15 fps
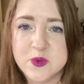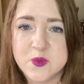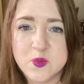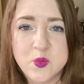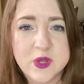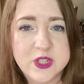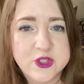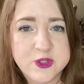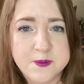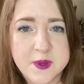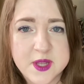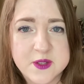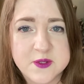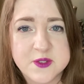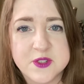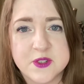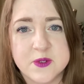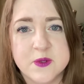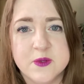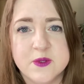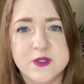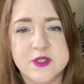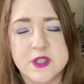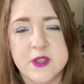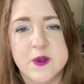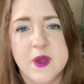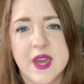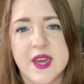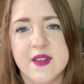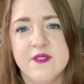witch bells also
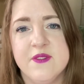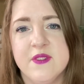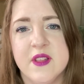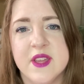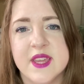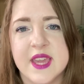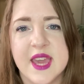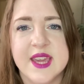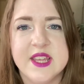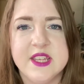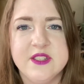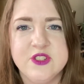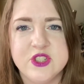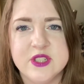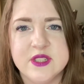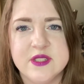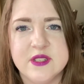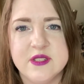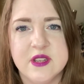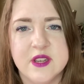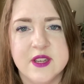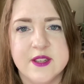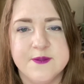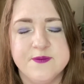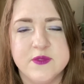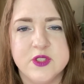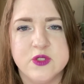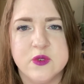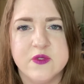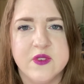have like aged,
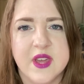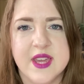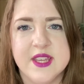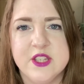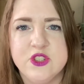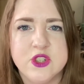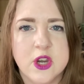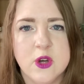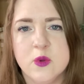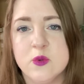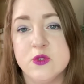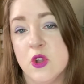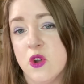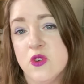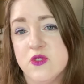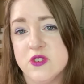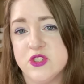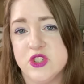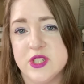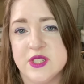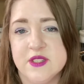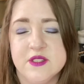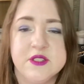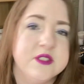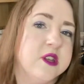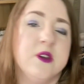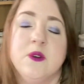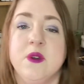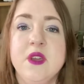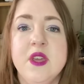sort of age-old origins,
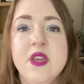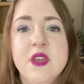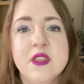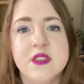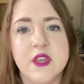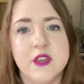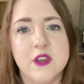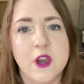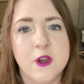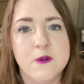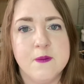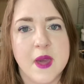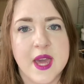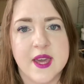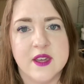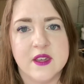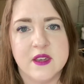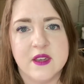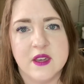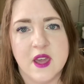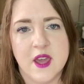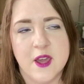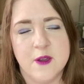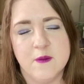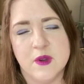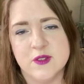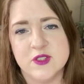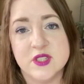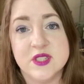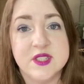so they go back, I
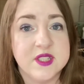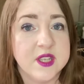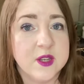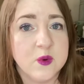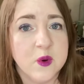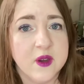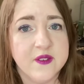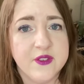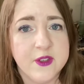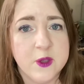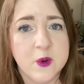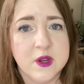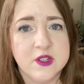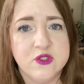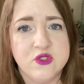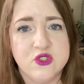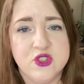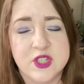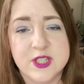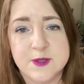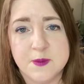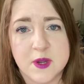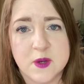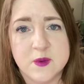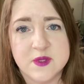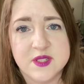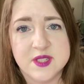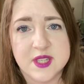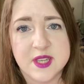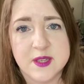was going to say quite a few hundred years, but I
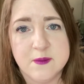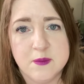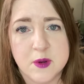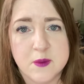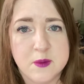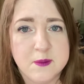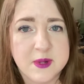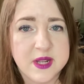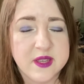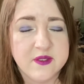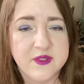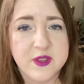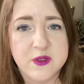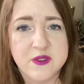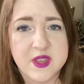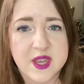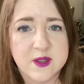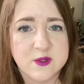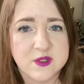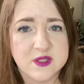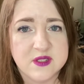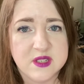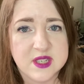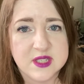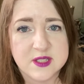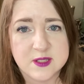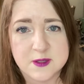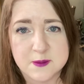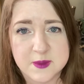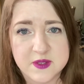would say probably a few thousand years to be